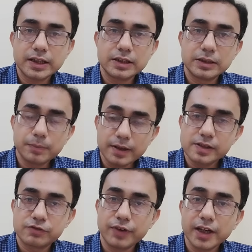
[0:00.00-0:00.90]
it
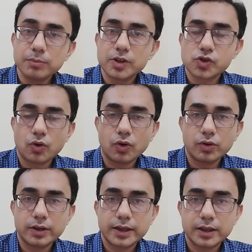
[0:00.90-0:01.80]
depends very much
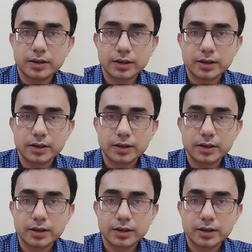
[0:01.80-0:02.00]
on